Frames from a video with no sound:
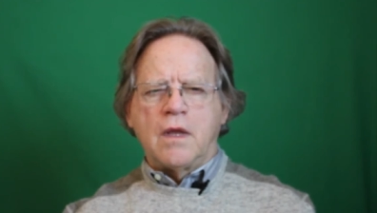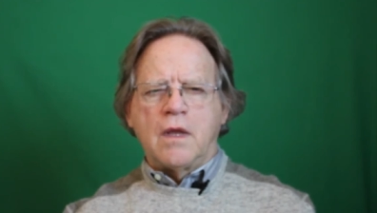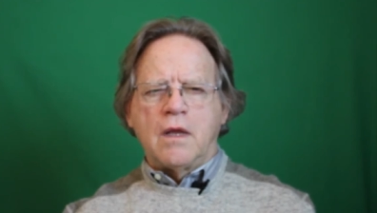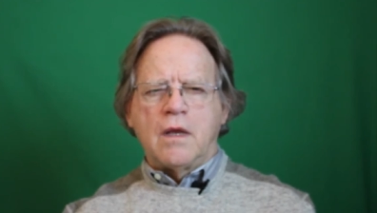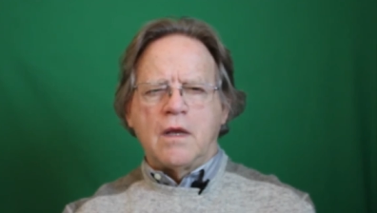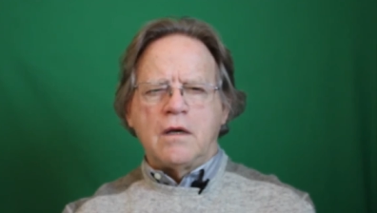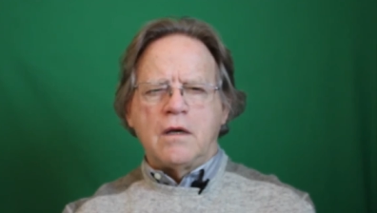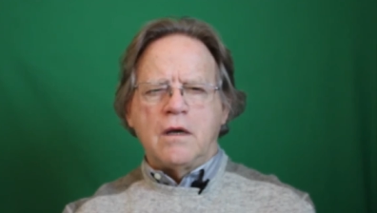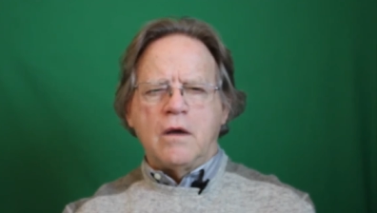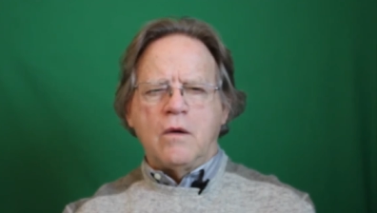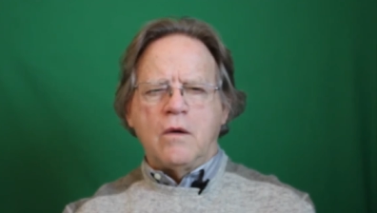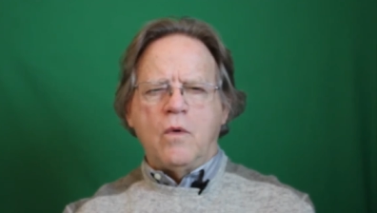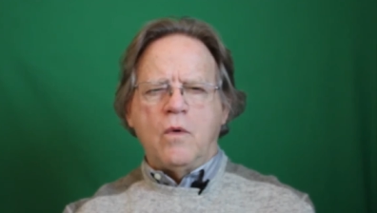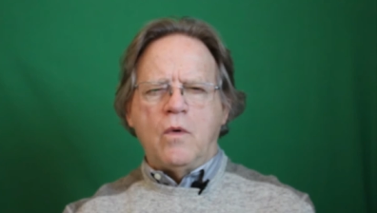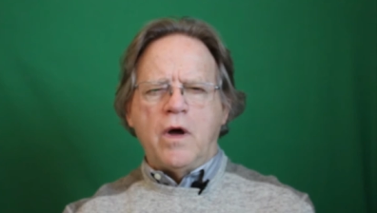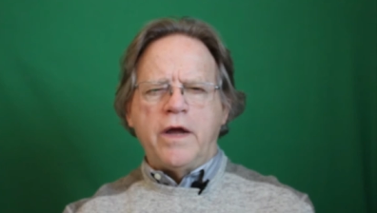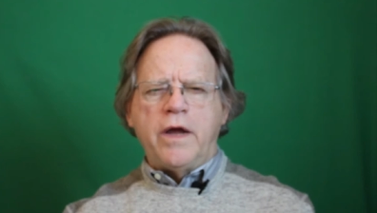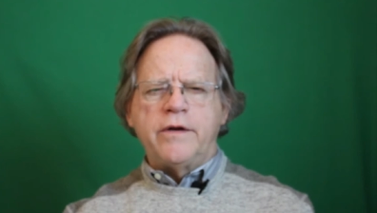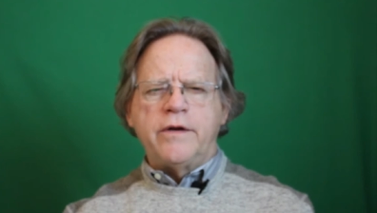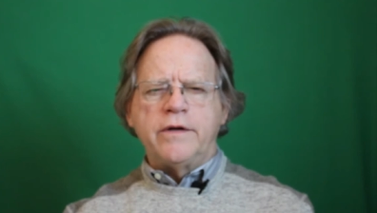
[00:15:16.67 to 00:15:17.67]
Now,
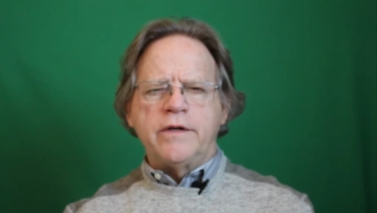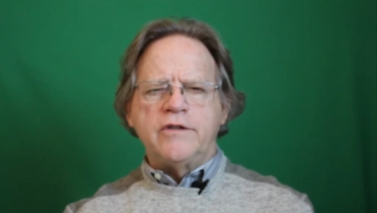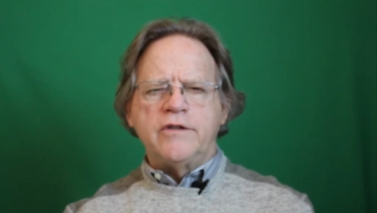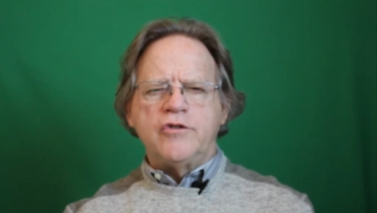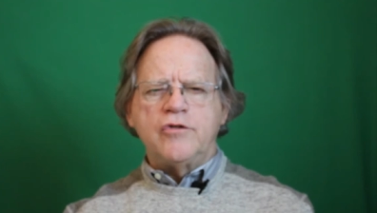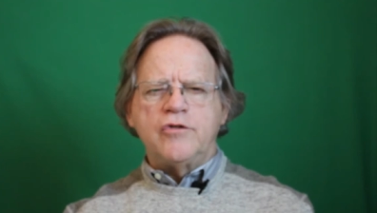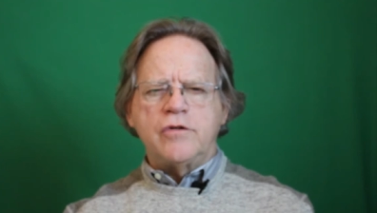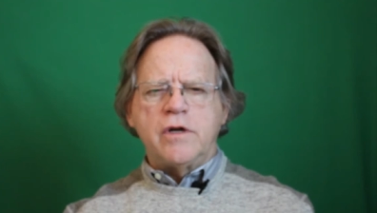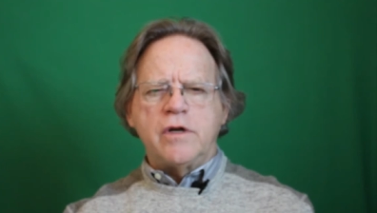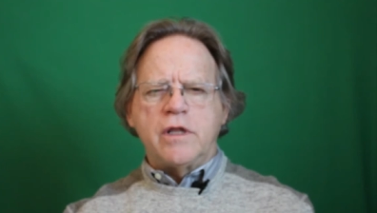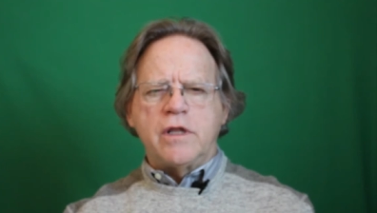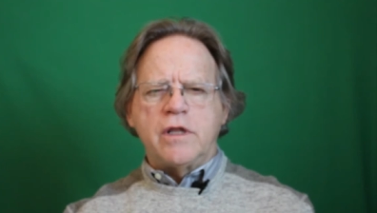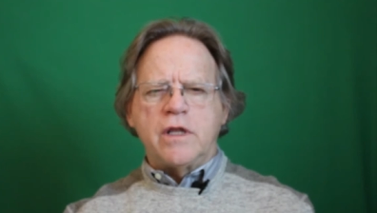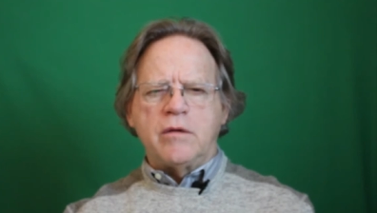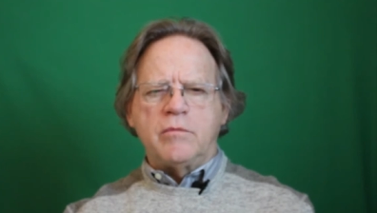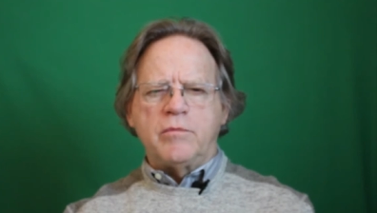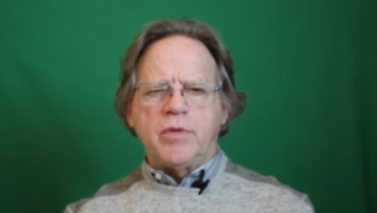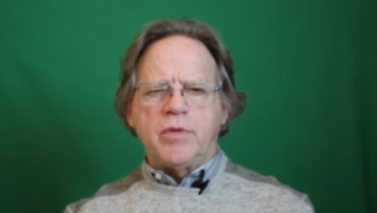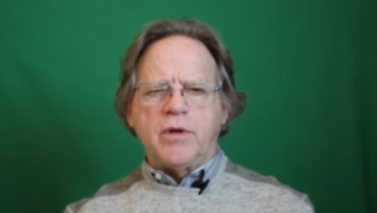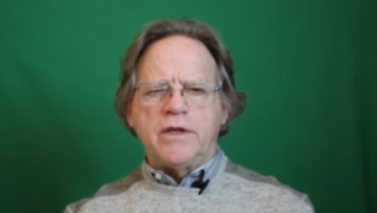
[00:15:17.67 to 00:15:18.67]
while you're enjoying
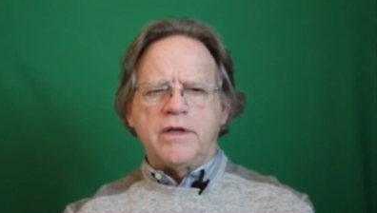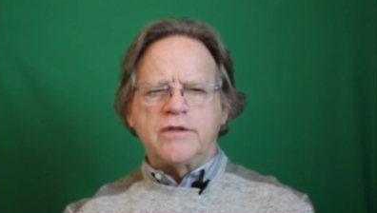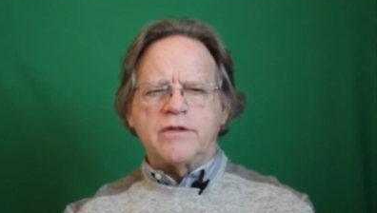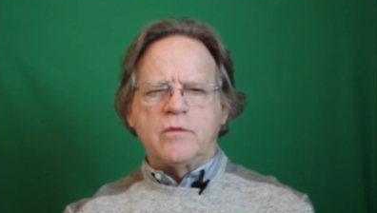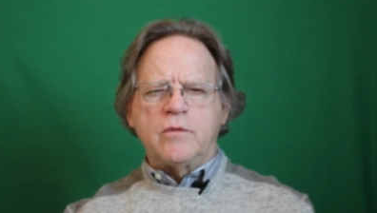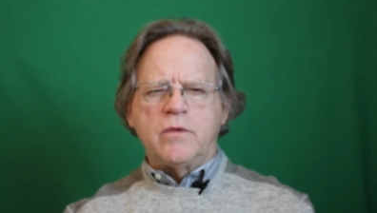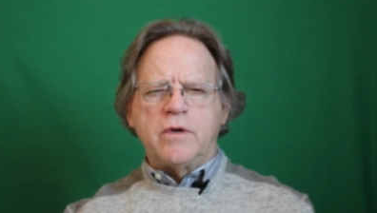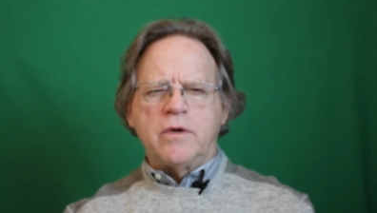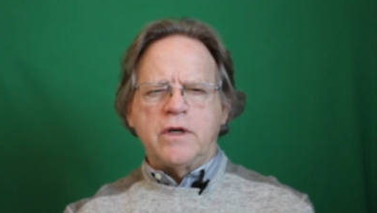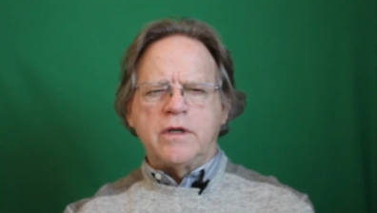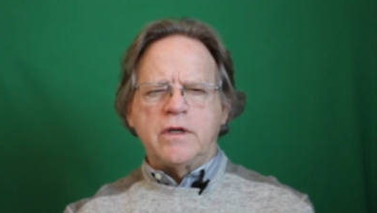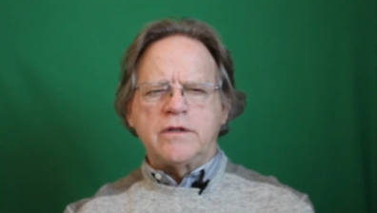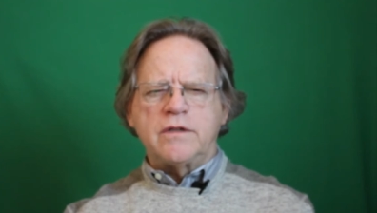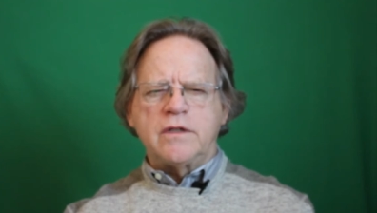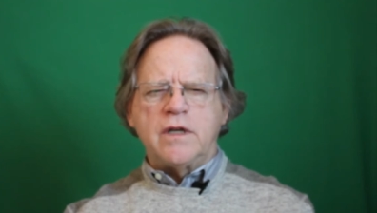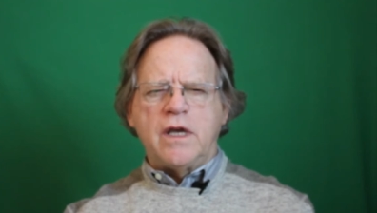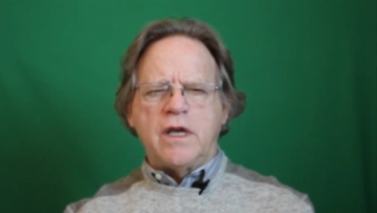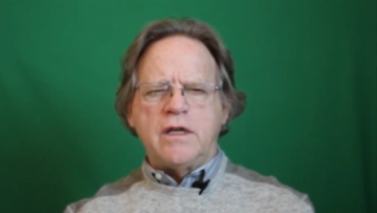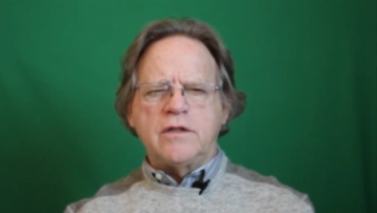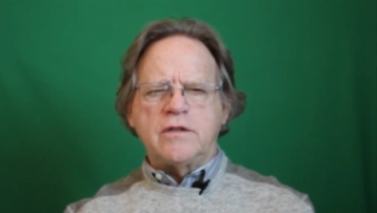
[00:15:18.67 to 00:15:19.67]
that place, I want to
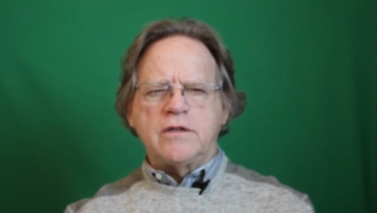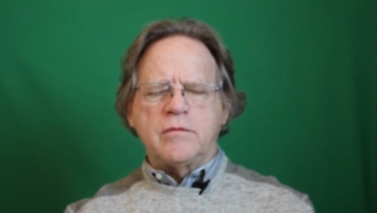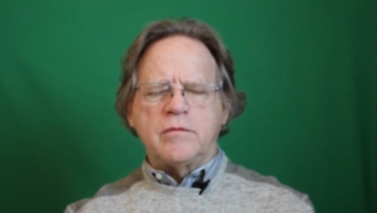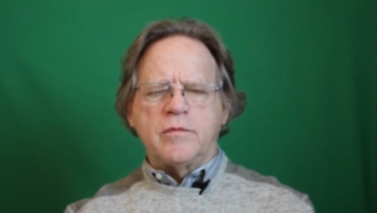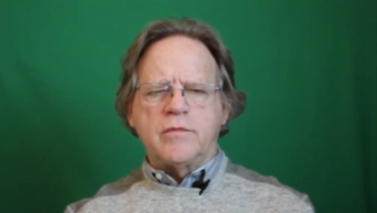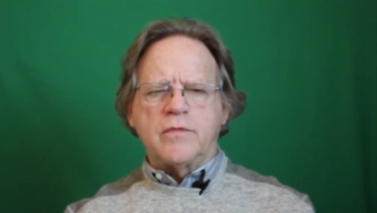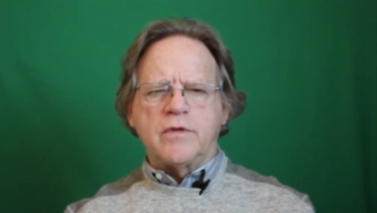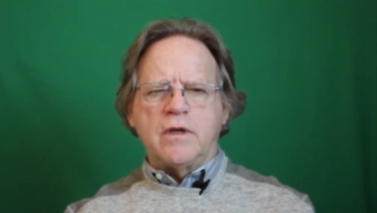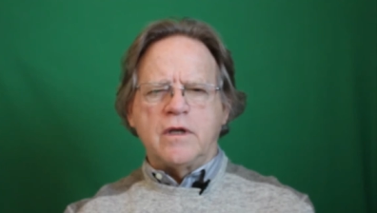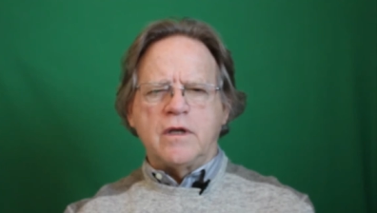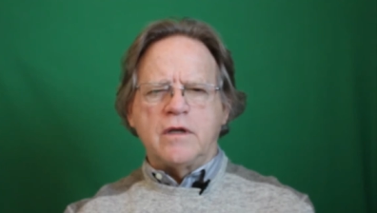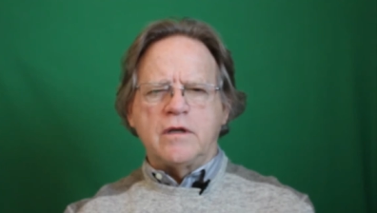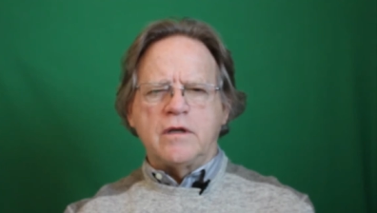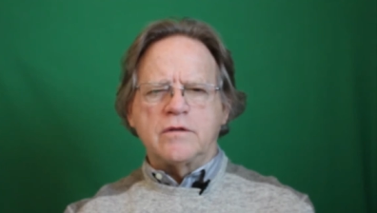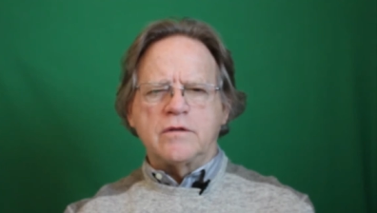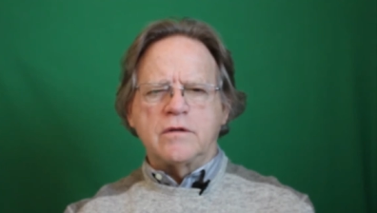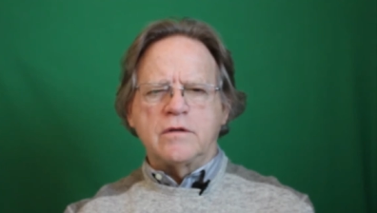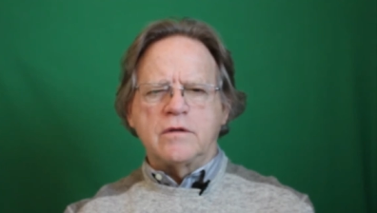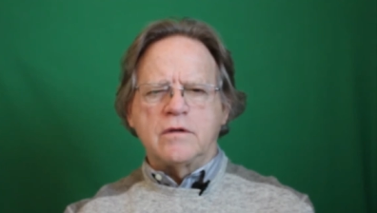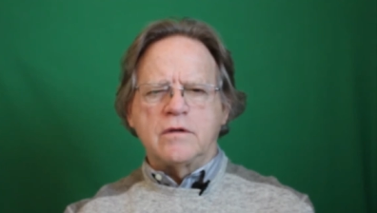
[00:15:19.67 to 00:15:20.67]
say some things